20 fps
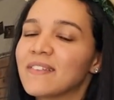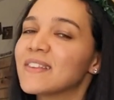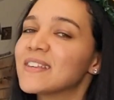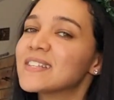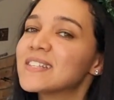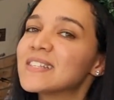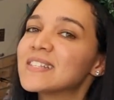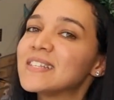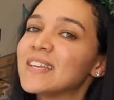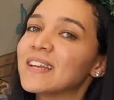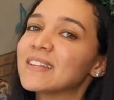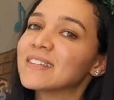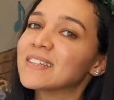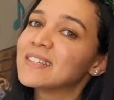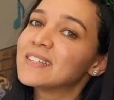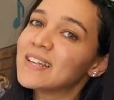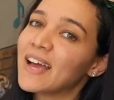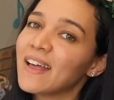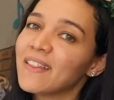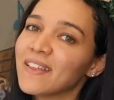And this is yet
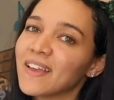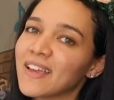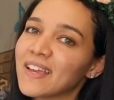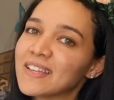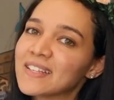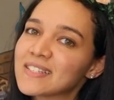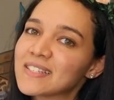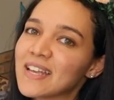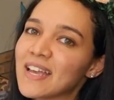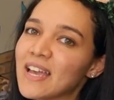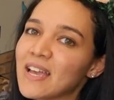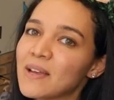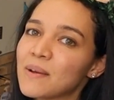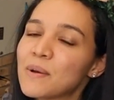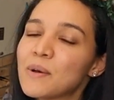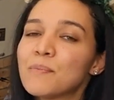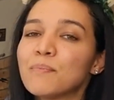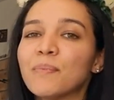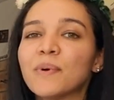another essay,